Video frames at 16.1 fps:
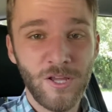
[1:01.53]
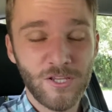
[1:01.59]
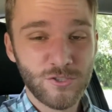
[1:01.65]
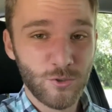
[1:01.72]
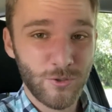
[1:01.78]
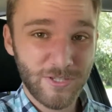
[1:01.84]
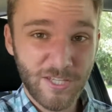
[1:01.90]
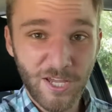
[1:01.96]

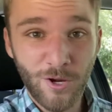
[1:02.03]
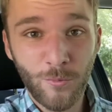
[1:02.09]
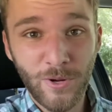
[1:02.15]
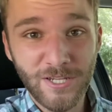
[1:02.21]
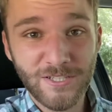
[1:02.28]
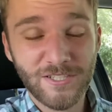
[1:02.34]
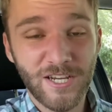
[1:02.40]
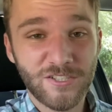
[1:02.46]
So I can't
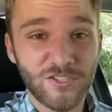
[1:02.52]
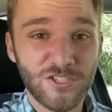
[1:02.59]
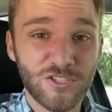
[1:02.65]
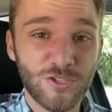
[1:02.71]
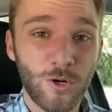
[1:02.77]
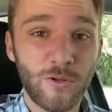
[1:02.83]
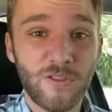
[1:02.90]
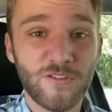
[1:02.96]
wait to actually
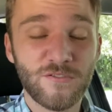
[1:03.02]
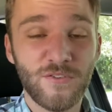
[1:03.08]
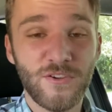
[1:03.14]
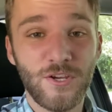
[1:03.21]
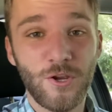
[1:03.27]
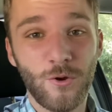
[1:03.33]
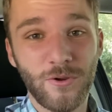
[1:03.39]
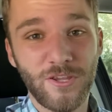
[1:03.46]
start this video.